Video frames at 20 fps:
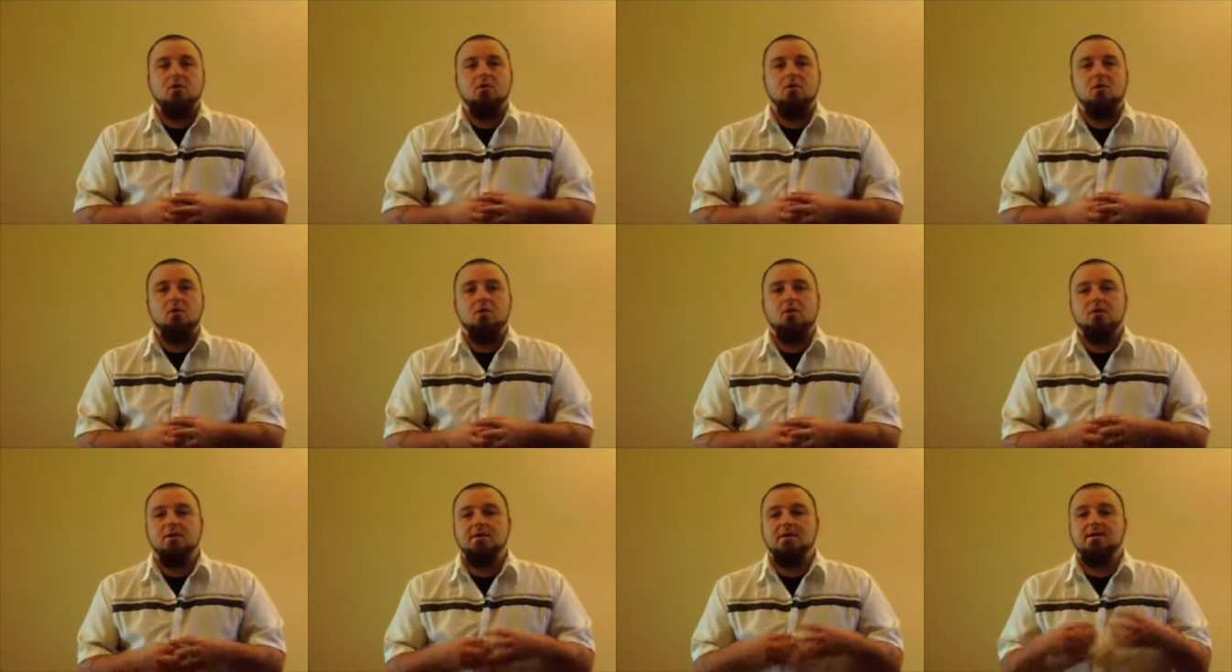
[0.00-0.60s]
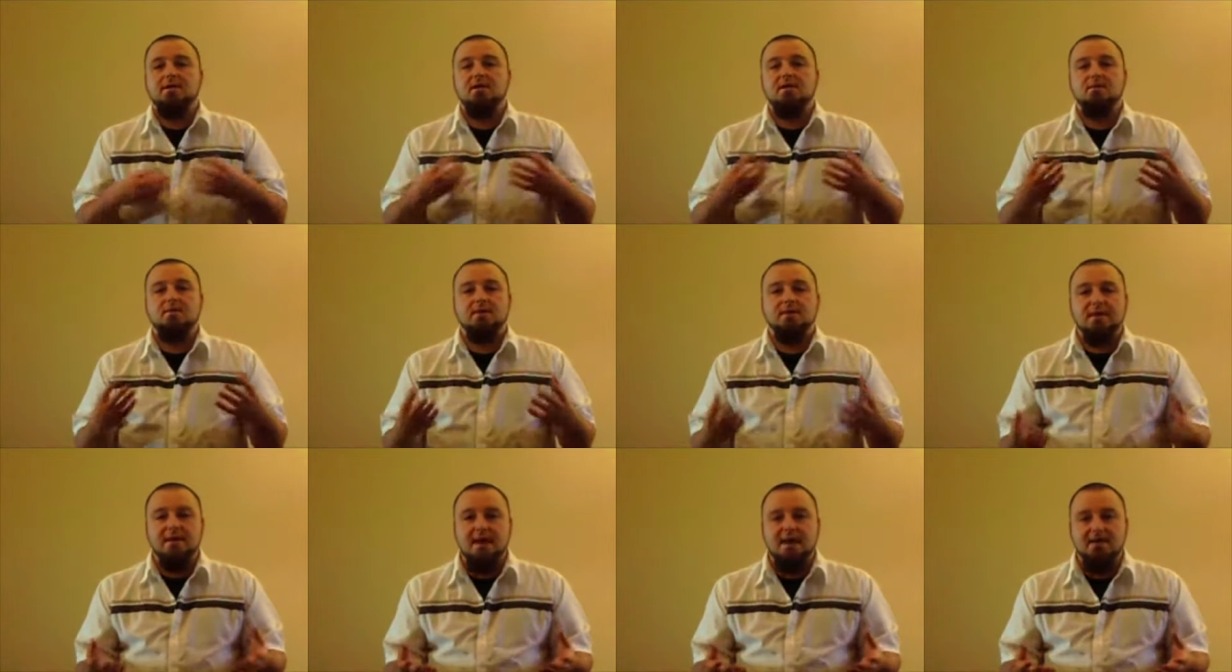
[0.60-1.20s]
or
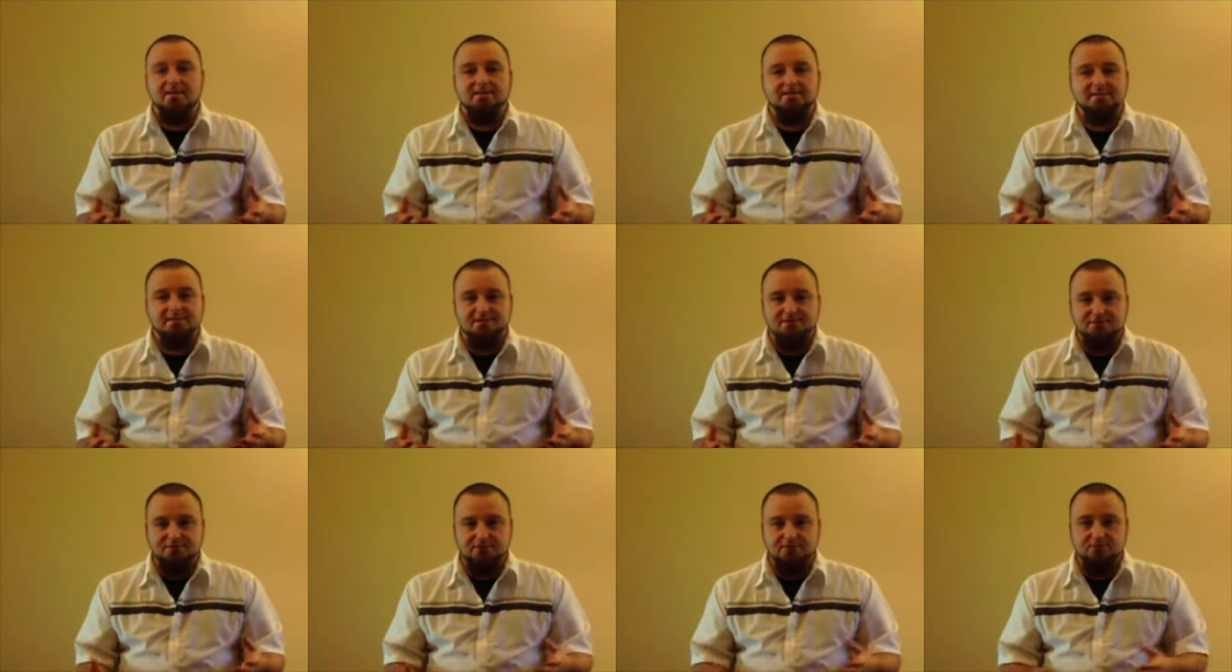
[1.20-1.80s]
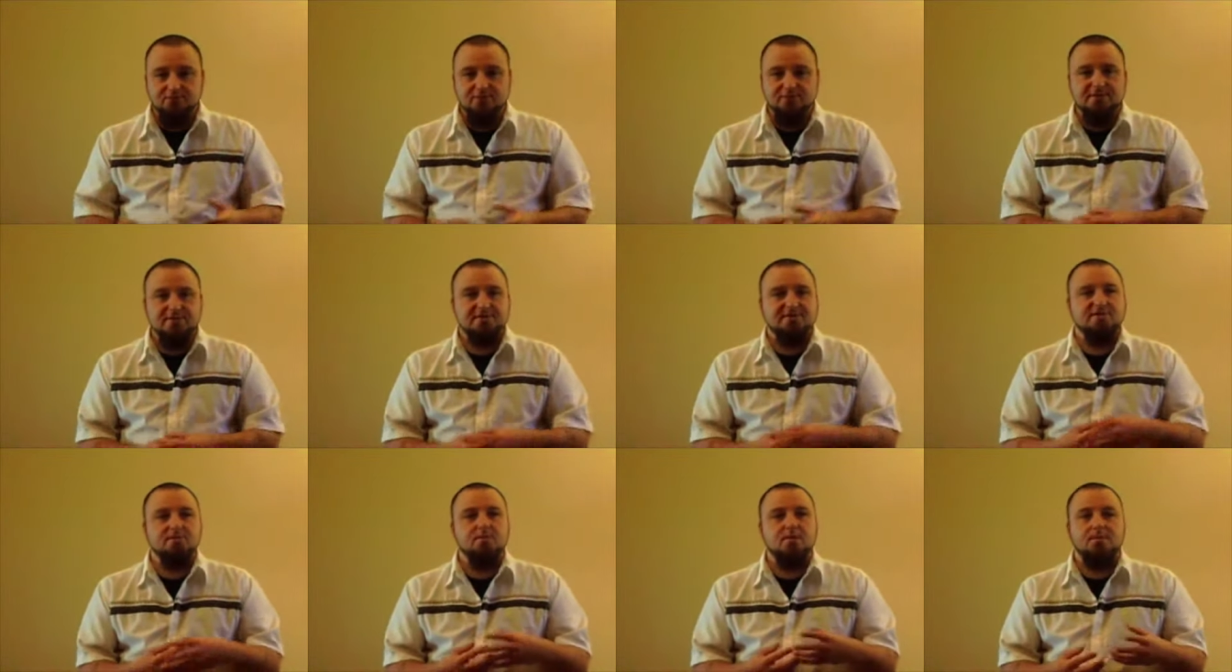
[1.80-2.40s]
keyword analysis tools
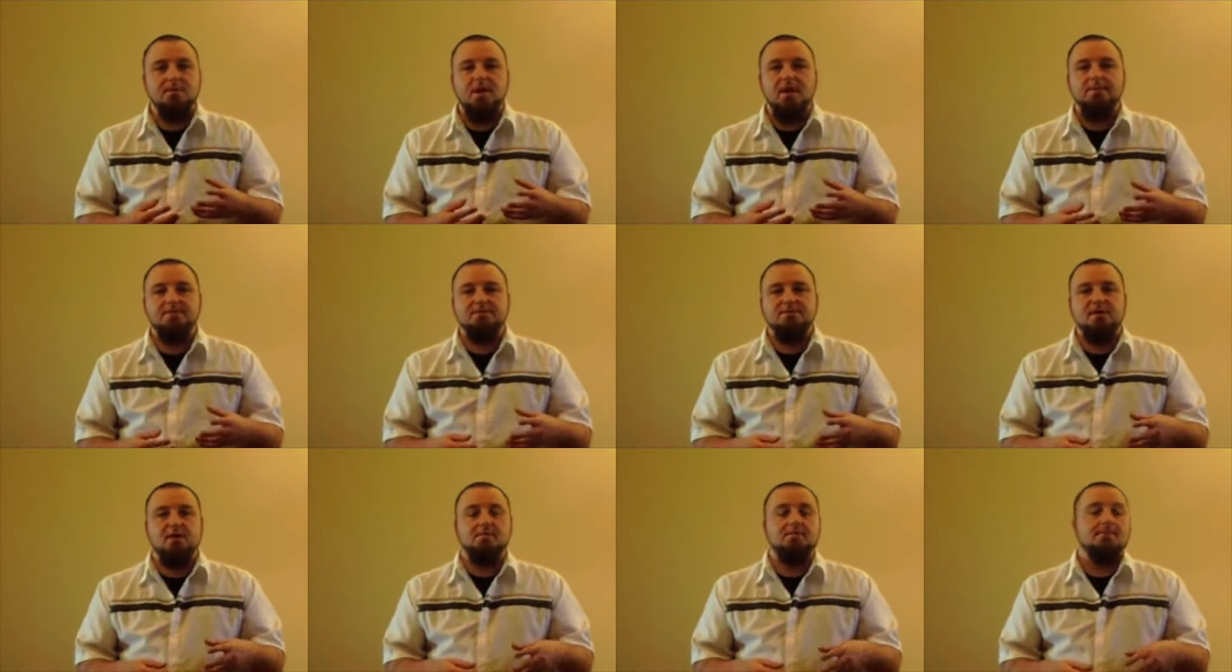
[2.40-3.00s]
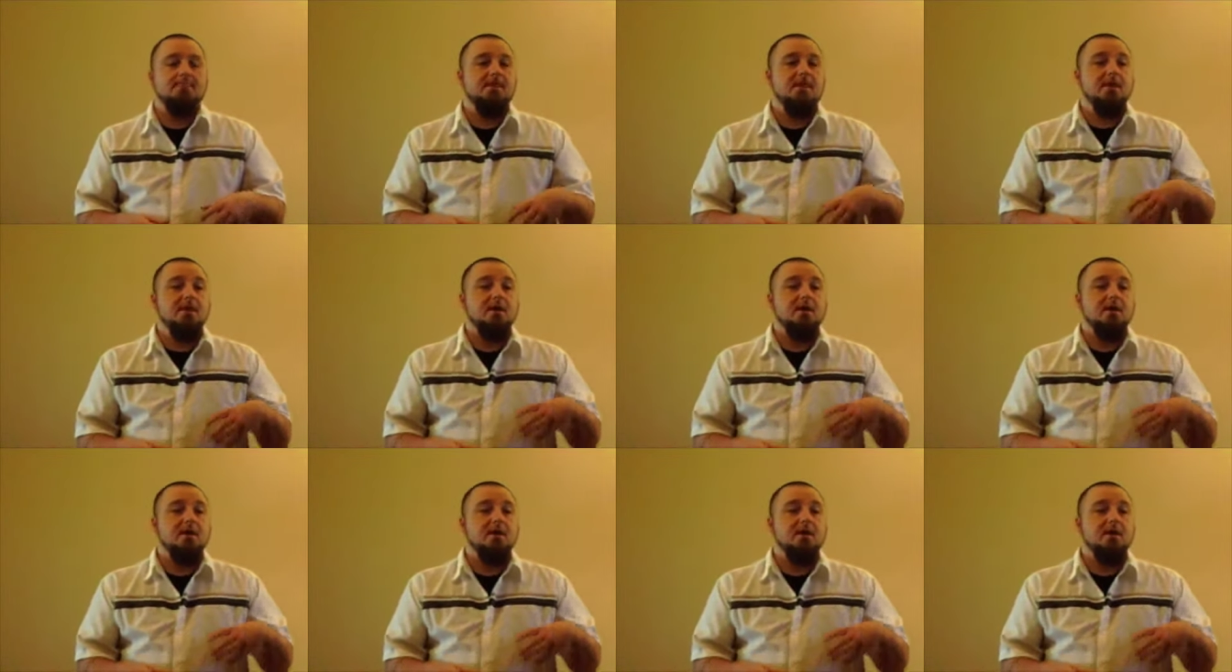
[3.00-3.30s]
and see what pops up.